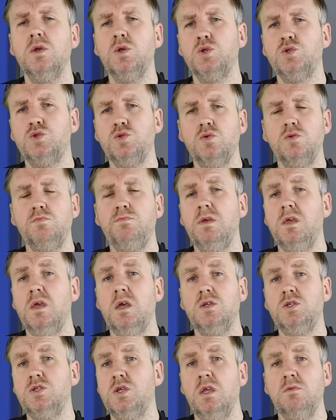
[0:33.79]
should be
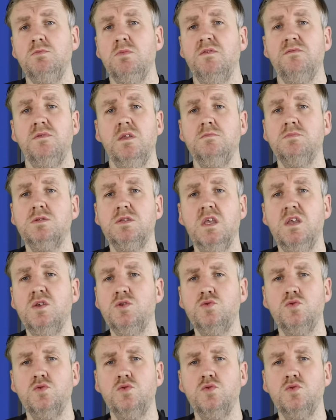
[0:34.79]
ashamed of themselves